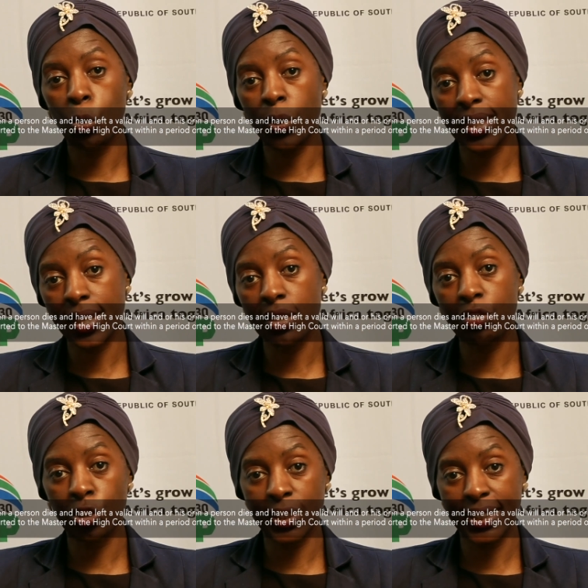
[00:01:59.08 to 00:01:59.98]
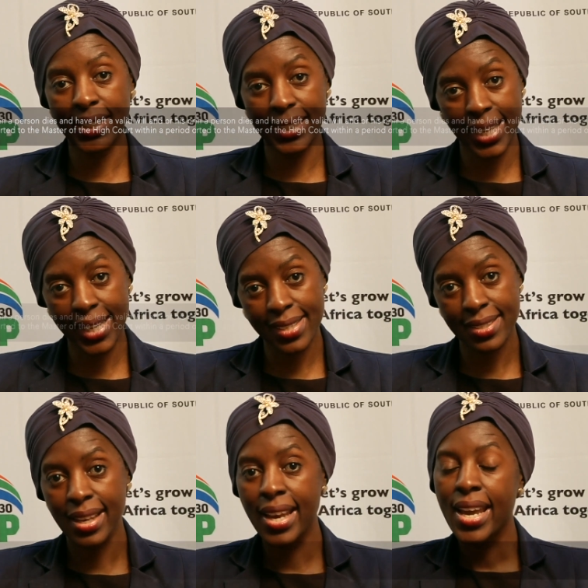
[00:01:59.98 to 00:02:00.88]
within 14 days.
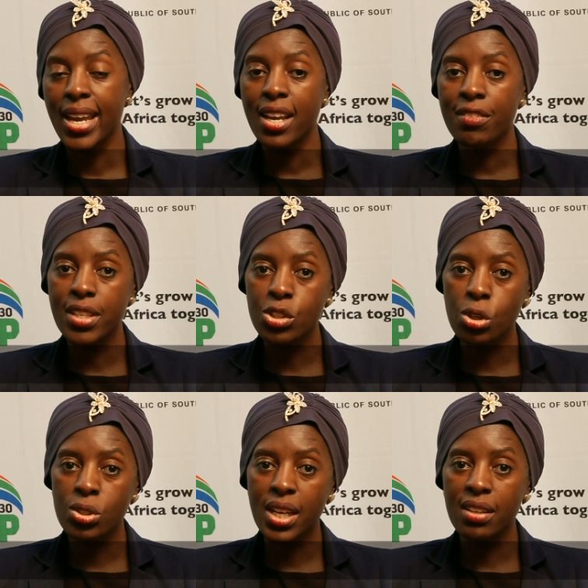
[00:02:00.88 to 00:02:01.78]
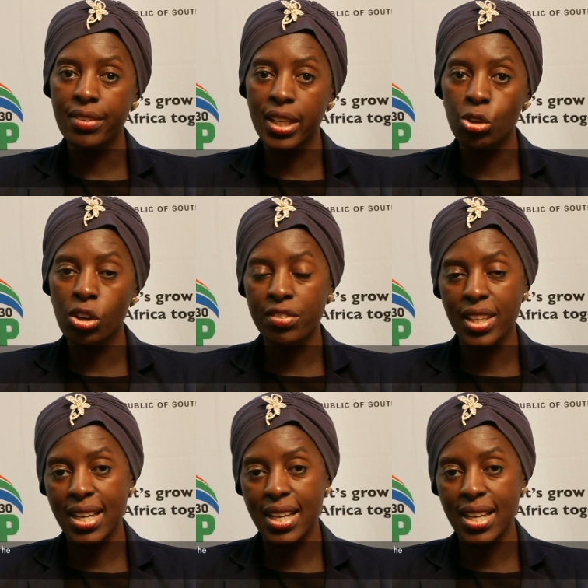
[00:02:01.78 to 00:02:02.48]
If the total value of the